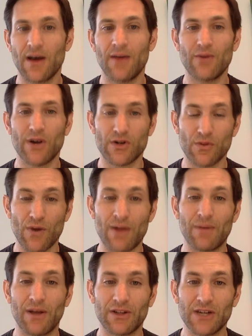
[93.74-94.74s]
I'm Dr. Brett
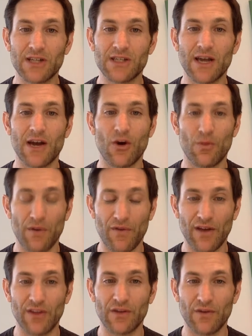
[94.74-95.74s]
Belchetz. I hope you
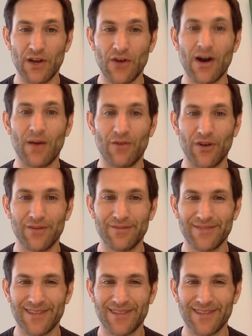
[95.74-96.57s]
found this video helpful.